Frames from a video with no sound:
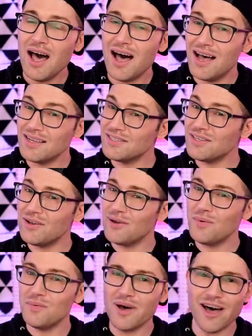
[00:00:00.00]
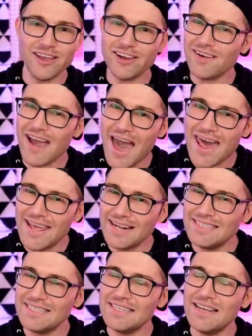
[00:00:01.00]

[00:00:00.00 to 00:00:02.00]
Also, while you're at it,